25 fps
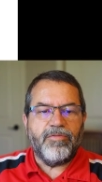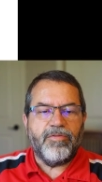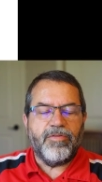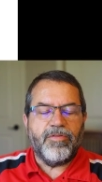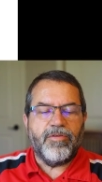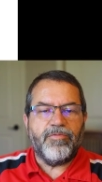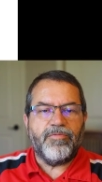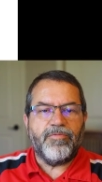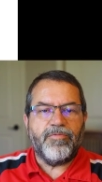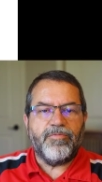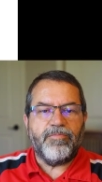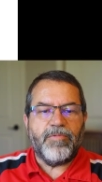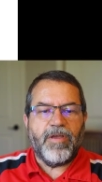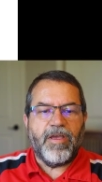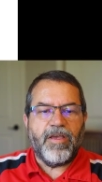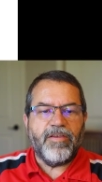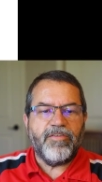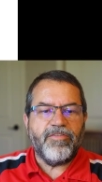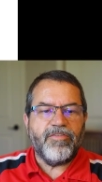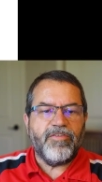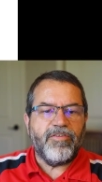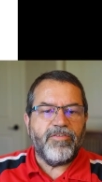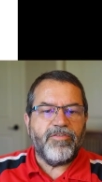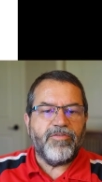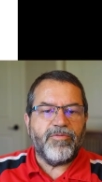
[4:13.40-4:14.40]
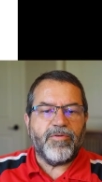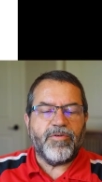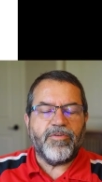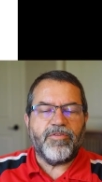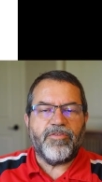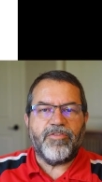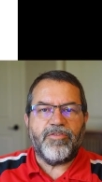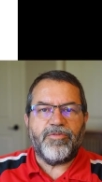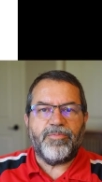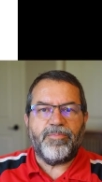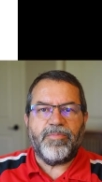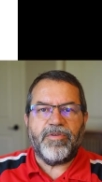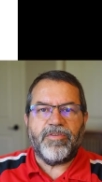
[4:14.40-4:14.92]
The S is for
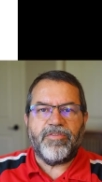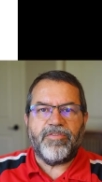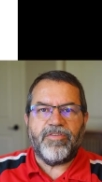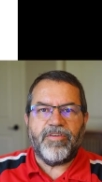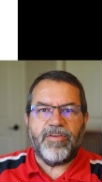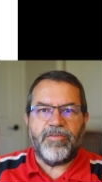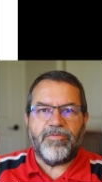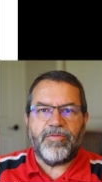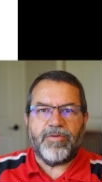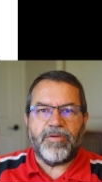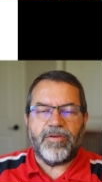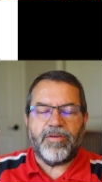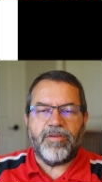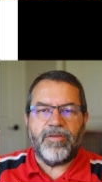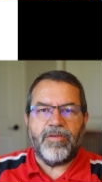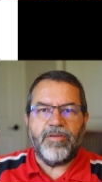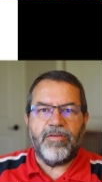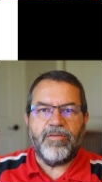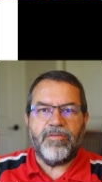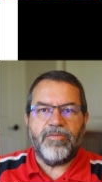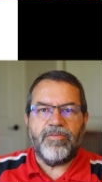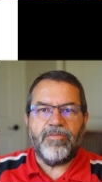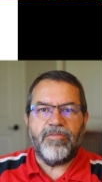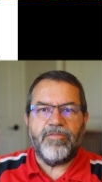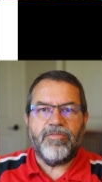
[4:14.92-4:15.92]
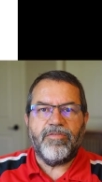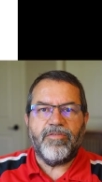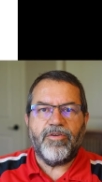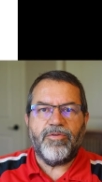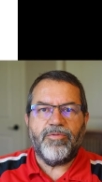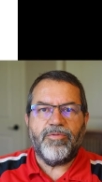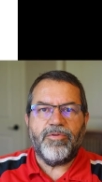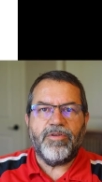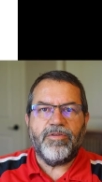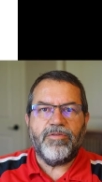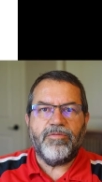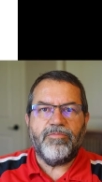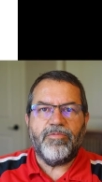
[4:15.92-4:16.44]
specific. So
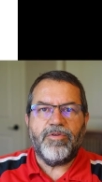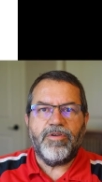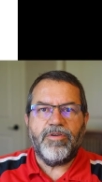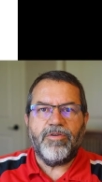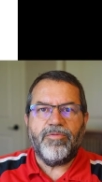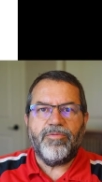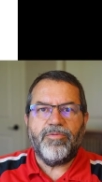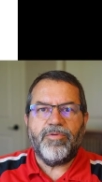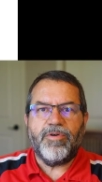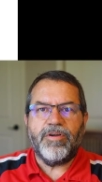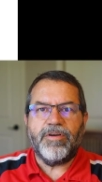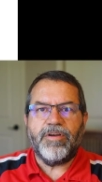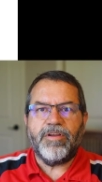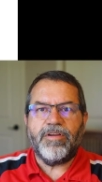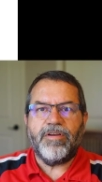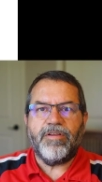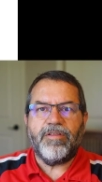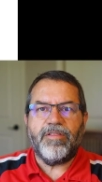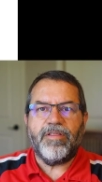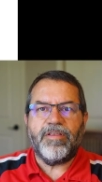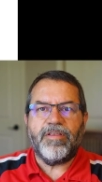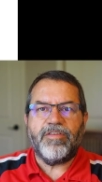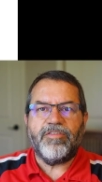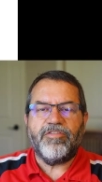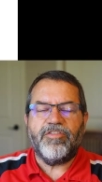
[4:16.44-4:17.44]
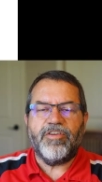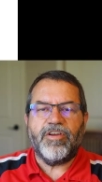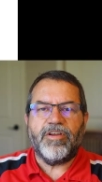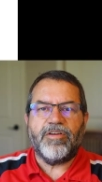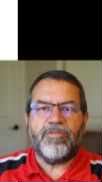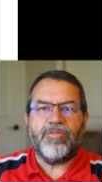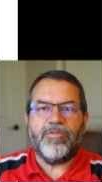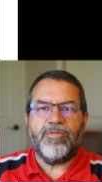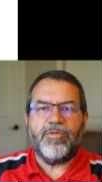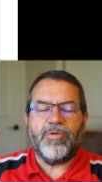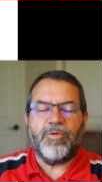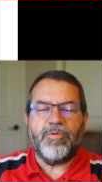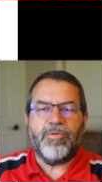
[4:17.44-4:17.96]
we don't want anything
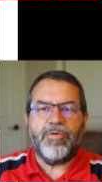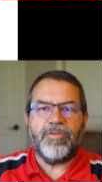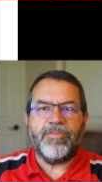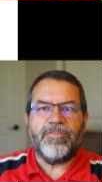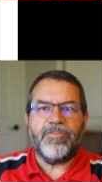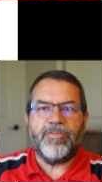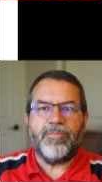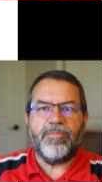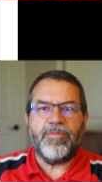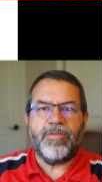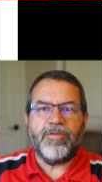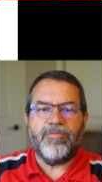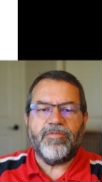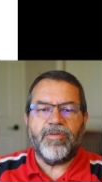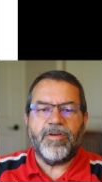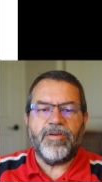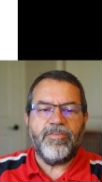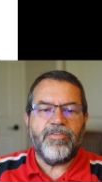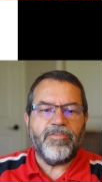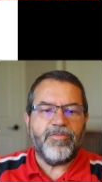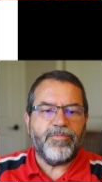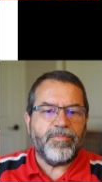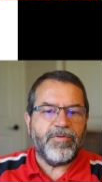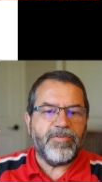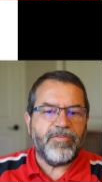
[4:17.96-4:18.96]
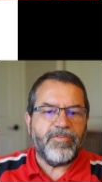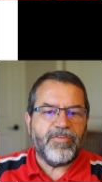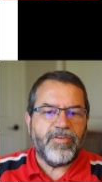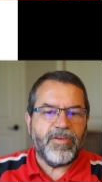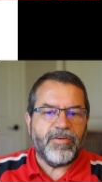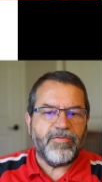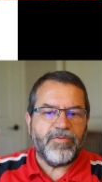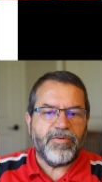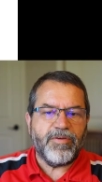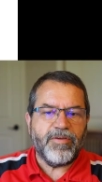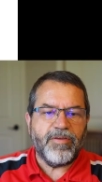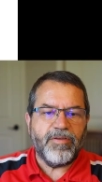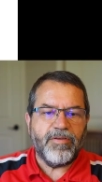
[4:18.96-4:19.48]
general, we want something very
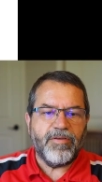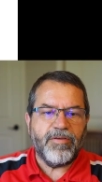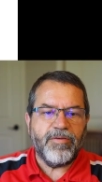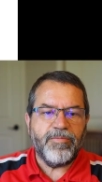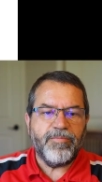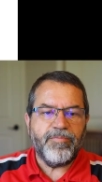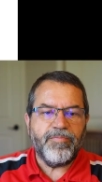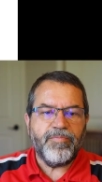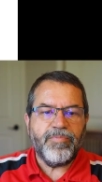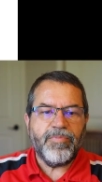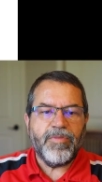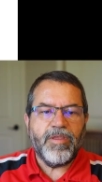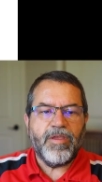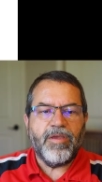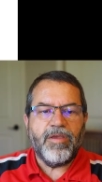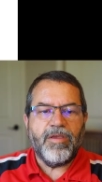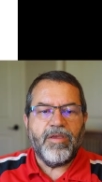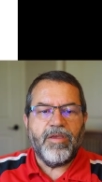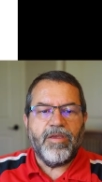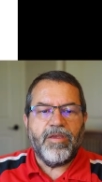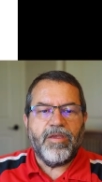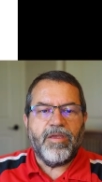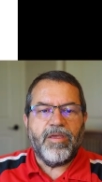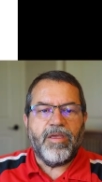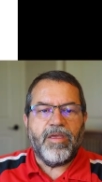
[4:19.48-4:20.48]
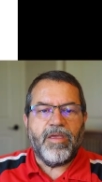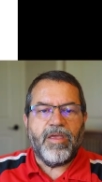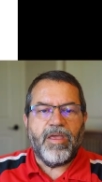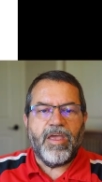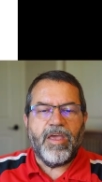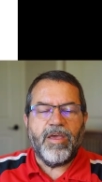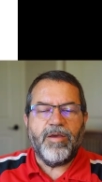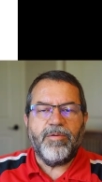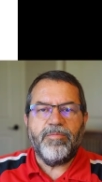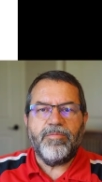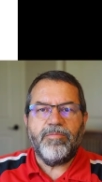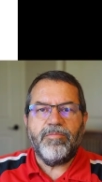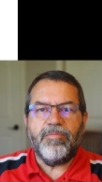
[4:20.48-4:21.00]
specific.
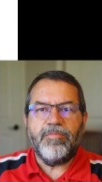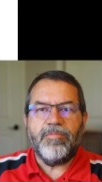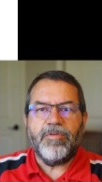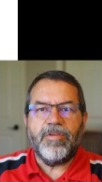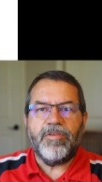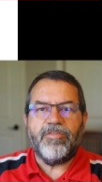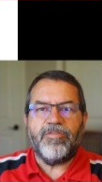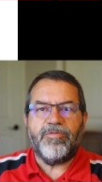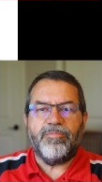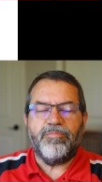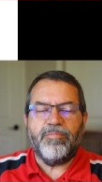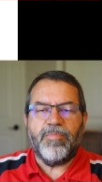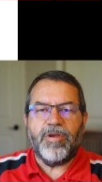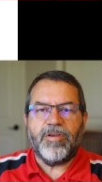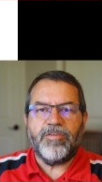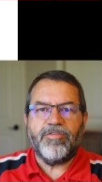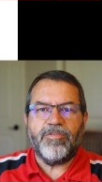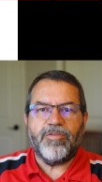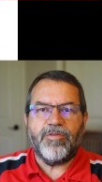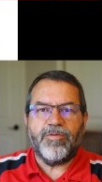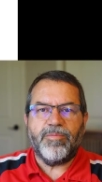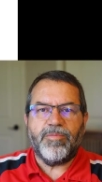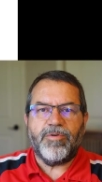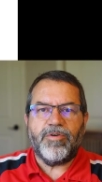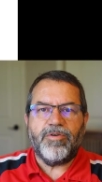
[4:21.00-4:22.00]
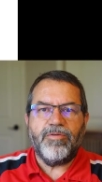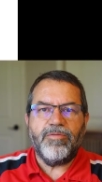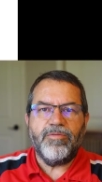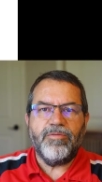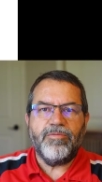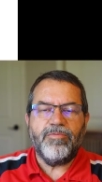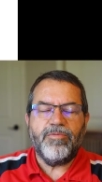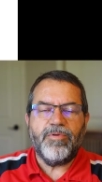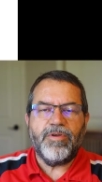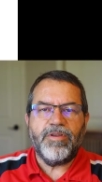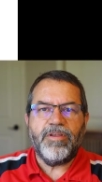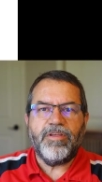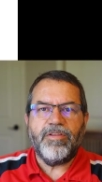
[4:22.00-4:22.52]
M is measurable.
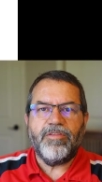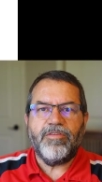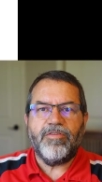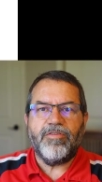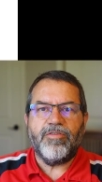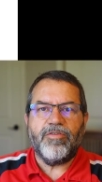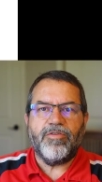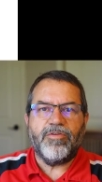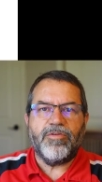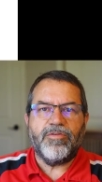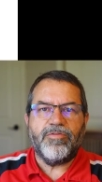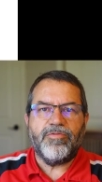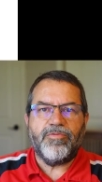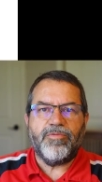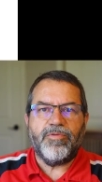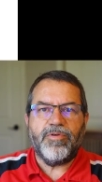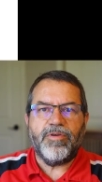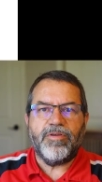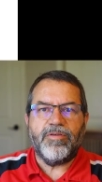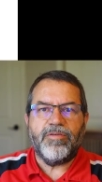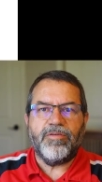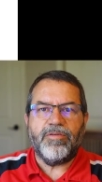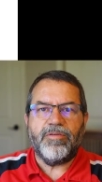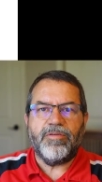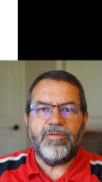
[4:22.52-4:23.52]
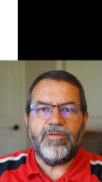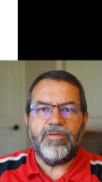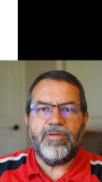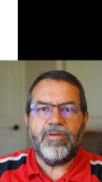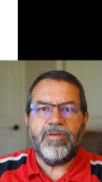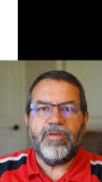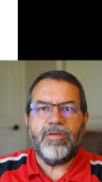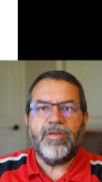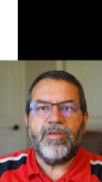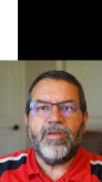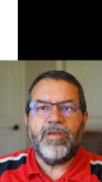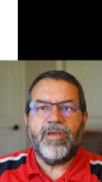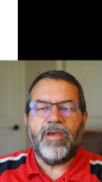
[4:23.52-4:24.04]
We need to know if we
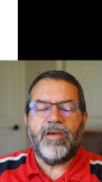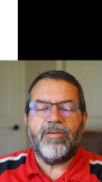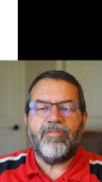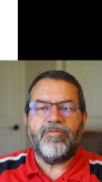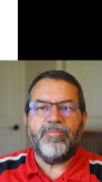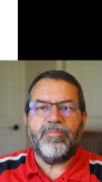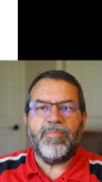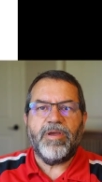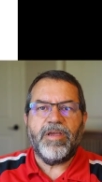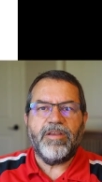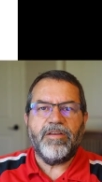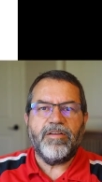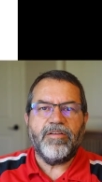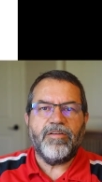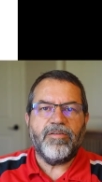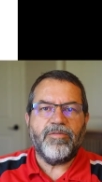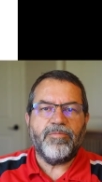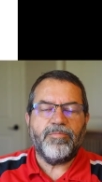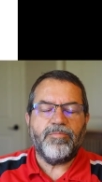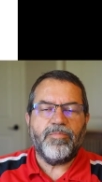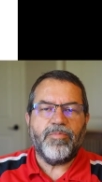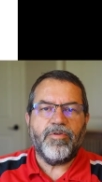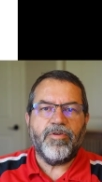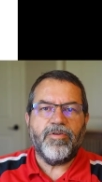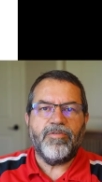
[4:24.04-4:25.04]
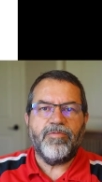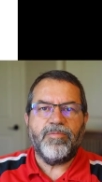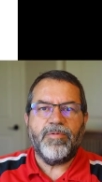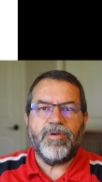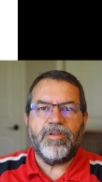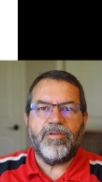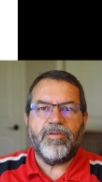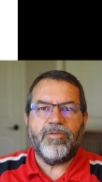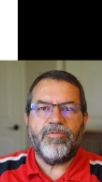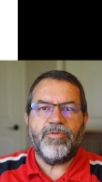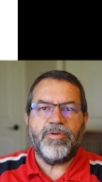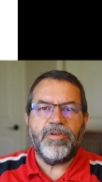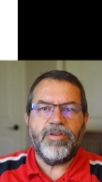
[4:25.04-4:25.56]
have made an
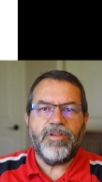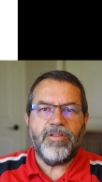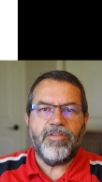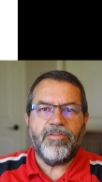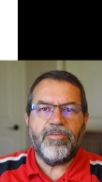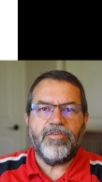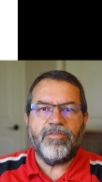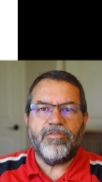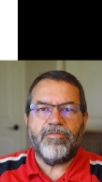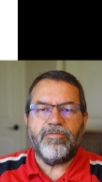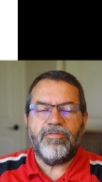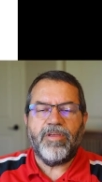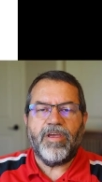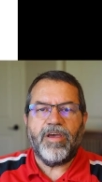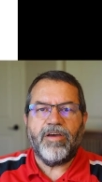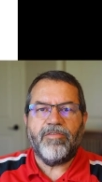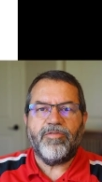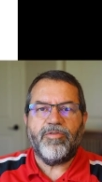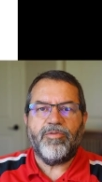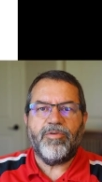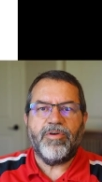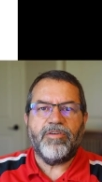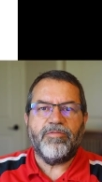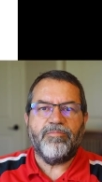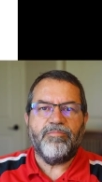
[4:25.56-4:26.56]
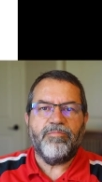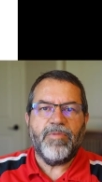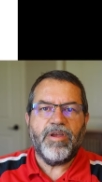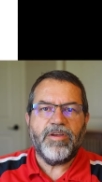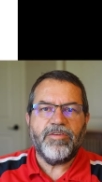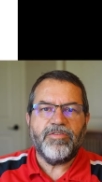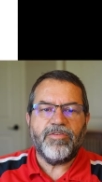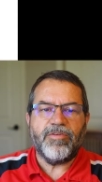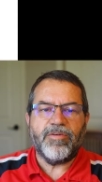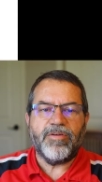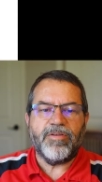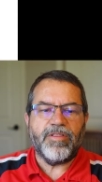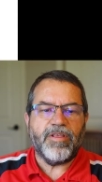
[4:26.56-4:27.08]
improvement, and we need to have a way of
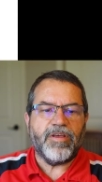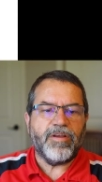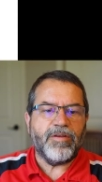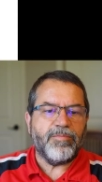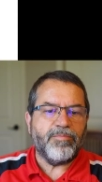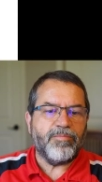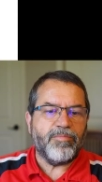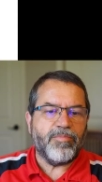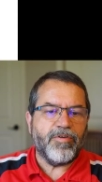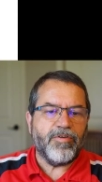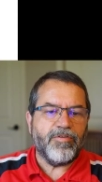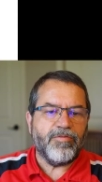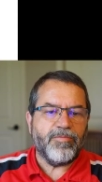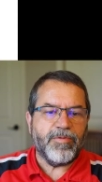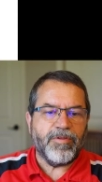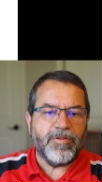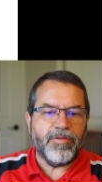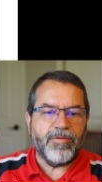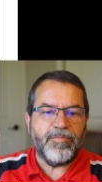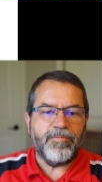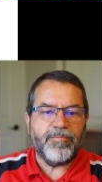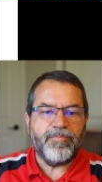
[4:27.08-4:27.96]
measuring that improvement.